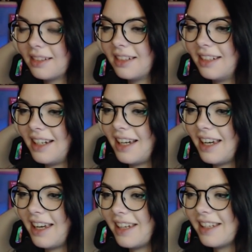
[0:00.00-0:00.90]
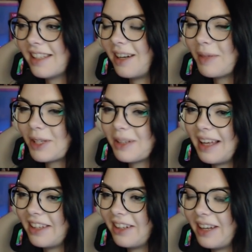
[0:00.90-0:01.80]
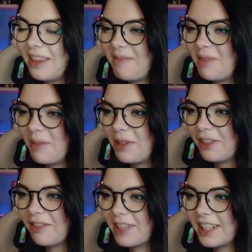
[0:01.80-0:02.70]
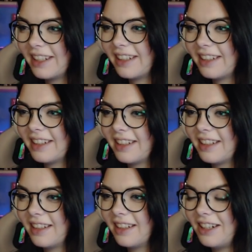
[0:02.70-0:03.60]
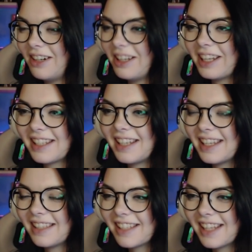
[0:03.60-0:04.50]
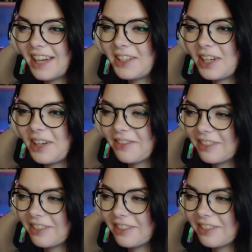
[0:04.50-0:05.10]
Nice. I'm so glad they're getting them removed. Oh, look at his nice little side shiv.